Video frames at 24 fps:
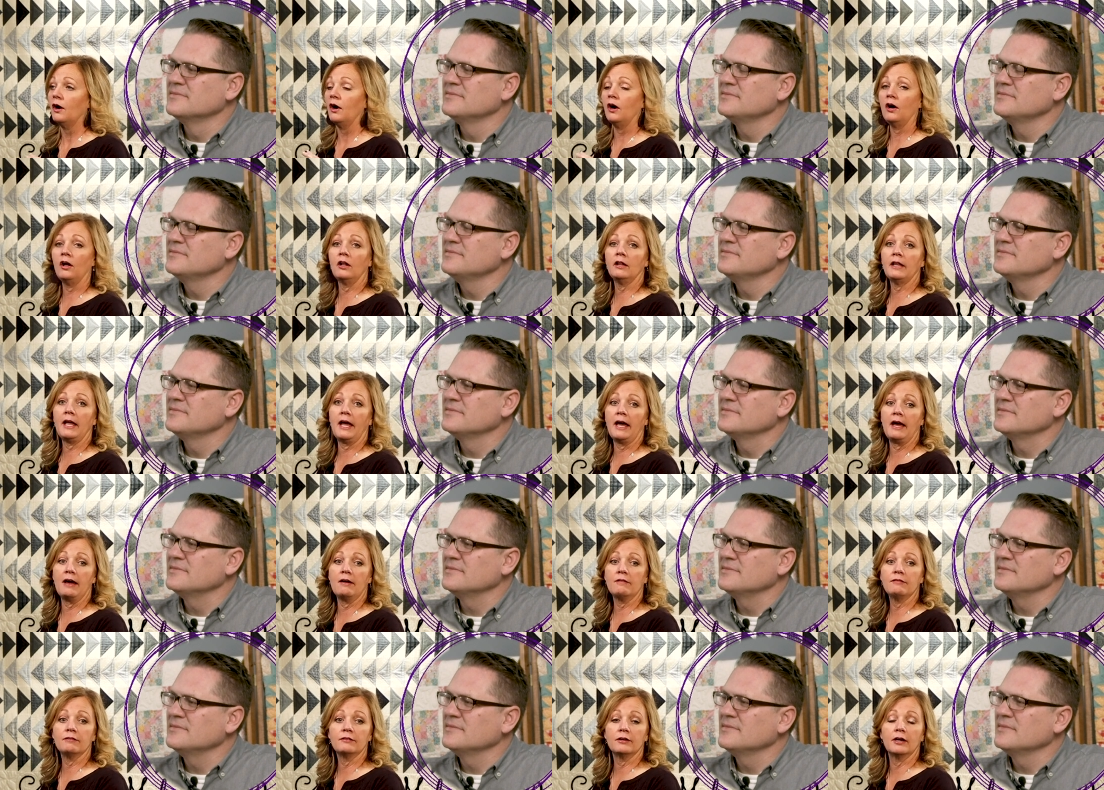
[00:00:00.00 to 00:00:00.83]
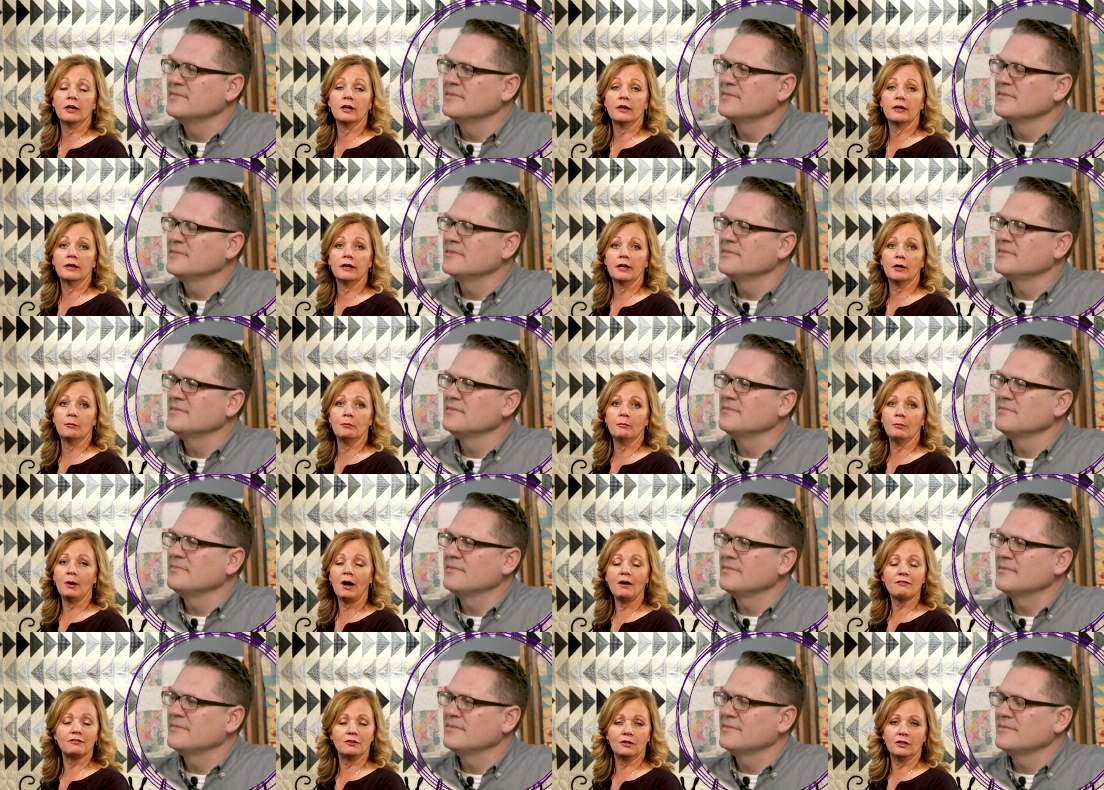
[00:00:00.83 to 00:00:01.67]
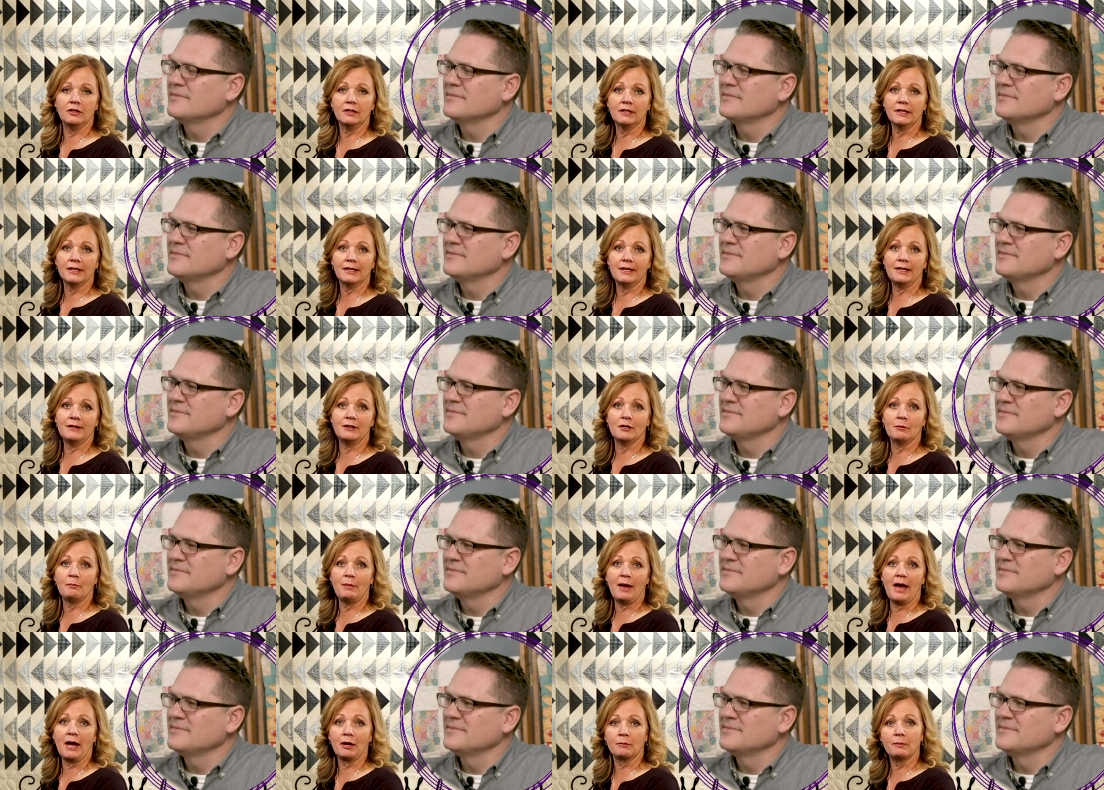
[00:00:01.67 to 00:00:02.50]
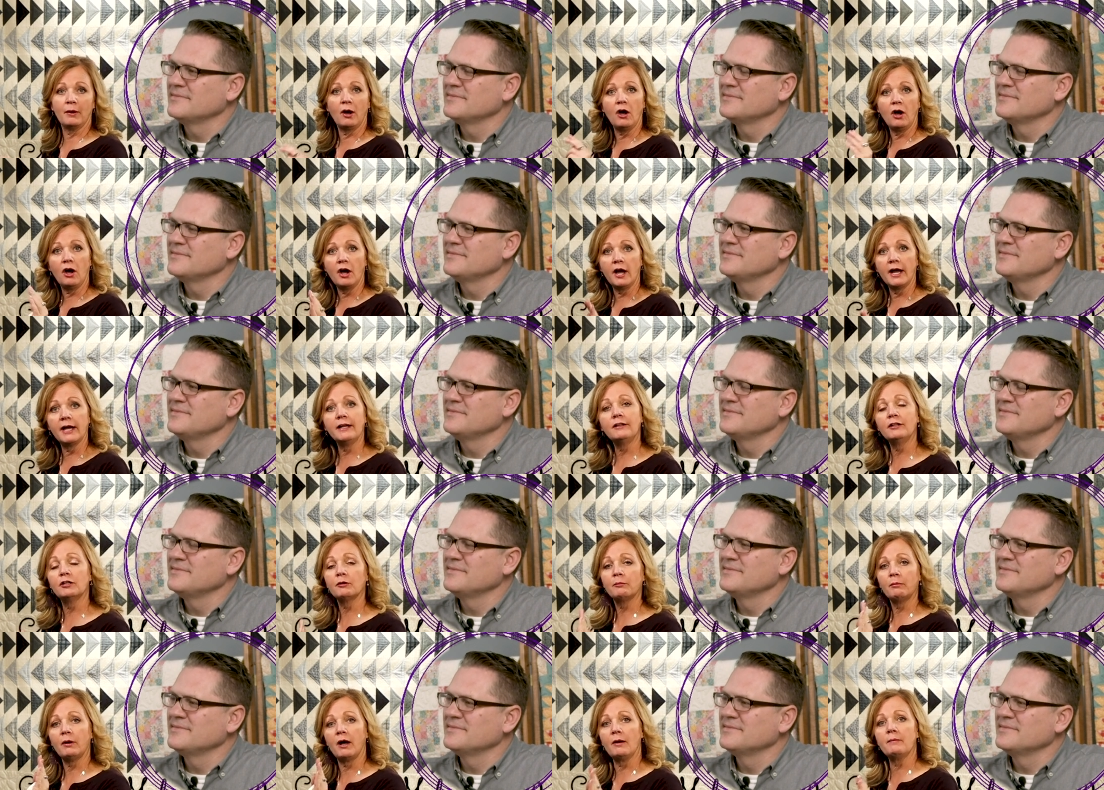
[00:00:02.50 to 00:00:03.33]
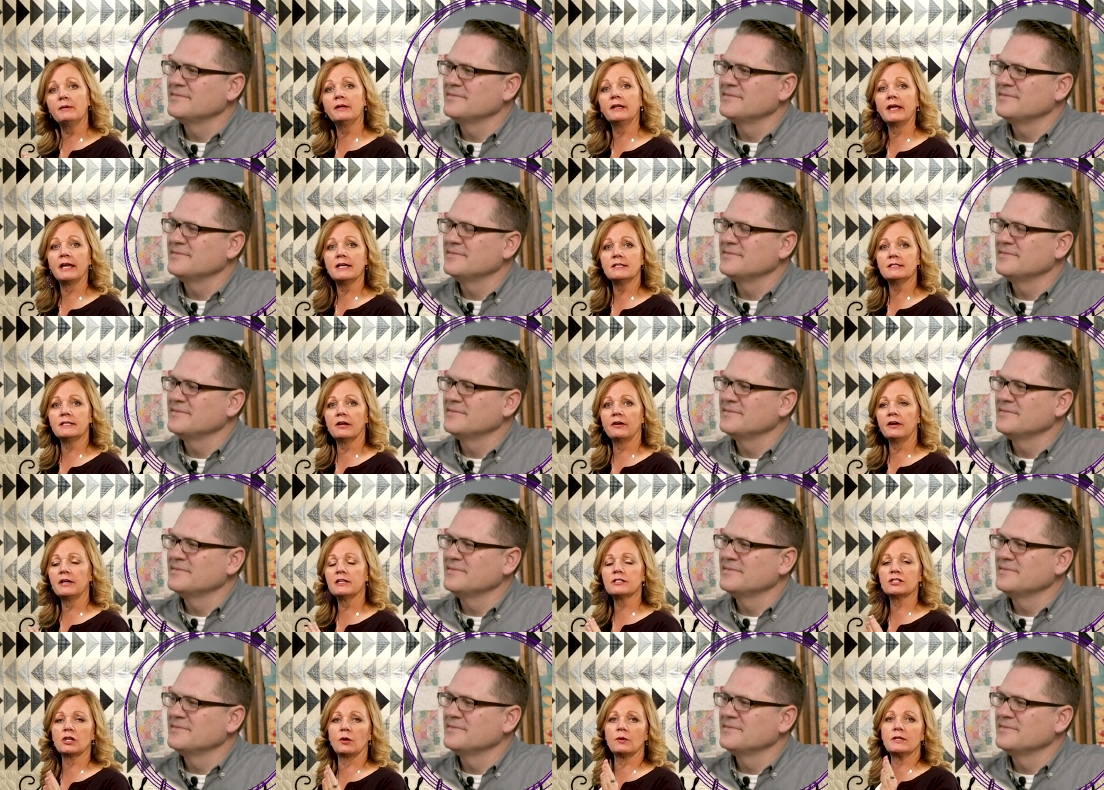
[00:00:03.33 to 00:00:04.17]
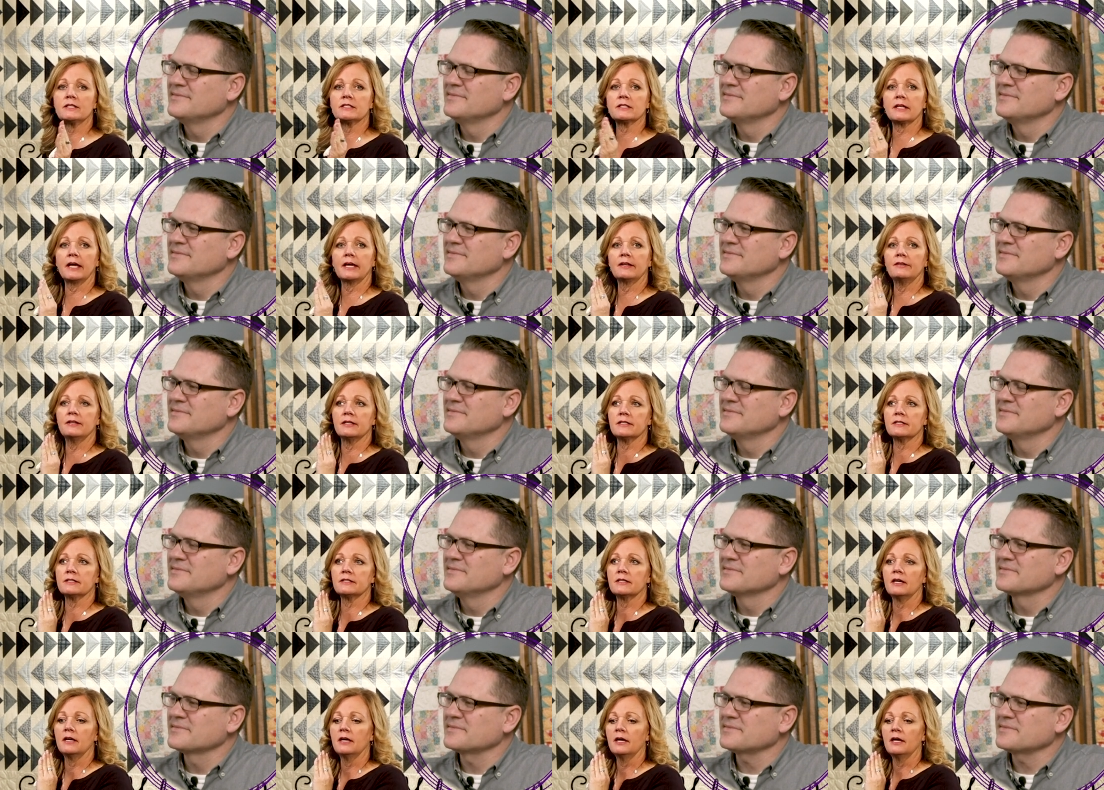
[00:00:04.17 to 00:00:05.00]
Speaker 1: all have a baffle in the back behind the bobbin case area, so it's like this